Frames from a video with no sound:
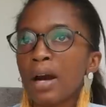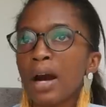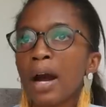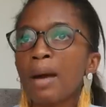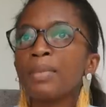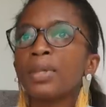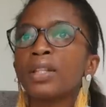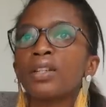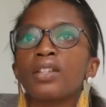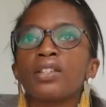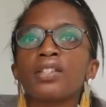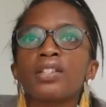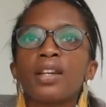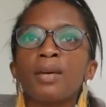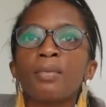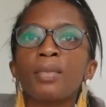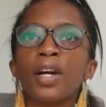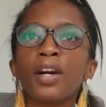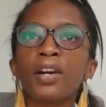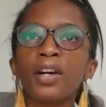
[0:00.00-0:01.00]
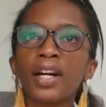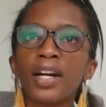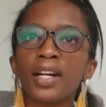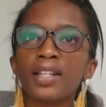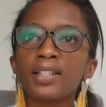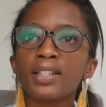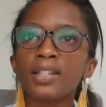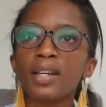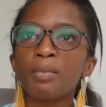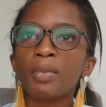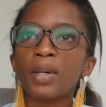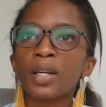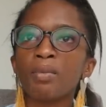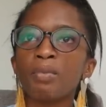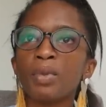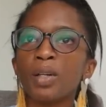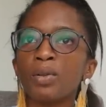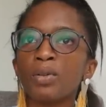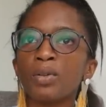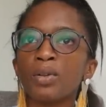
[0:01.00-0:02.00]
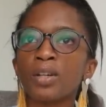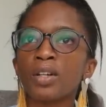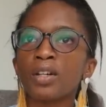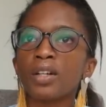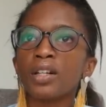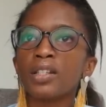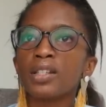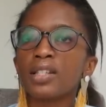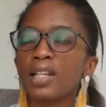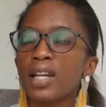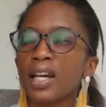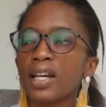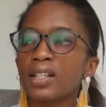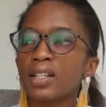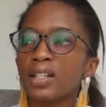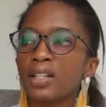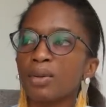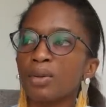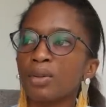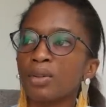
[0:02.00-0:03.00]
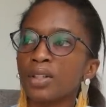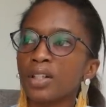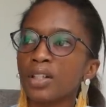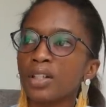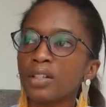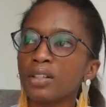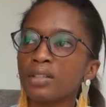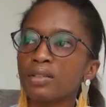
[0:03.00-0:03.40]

I mean, there's some haircuts that make me look slightly older.